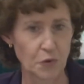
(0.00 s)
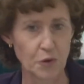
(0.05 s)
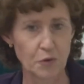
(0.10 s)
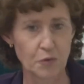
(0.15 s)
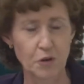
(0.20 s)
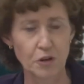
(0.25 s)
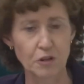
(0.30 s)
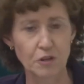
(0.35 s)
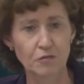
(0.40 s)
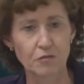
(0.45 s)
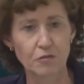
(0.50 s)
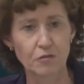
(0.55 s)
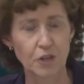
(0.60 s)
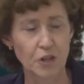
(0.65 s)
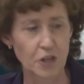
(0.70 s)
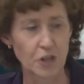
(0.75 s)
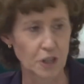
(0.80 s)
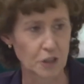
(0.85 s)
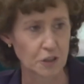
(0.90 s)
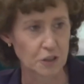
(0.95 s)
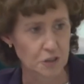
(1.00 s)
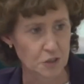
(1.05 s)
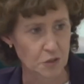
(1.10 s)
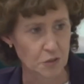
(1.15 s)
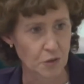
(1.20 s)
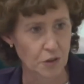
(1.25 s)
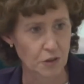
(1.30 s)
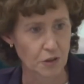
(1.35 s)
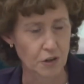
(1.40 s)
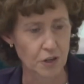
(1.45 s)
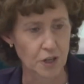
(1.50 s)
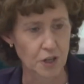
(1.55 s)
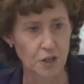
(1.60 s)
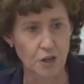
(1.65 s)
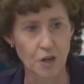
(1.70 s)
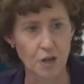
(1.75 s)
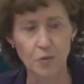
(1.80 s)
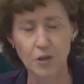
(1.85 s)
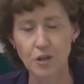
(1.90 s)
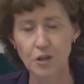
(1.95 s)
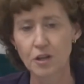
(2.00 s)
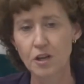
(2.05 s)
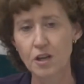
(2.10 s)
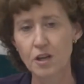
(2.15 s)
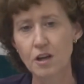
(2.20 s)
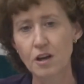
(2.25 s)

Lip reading: We work very closely with our economic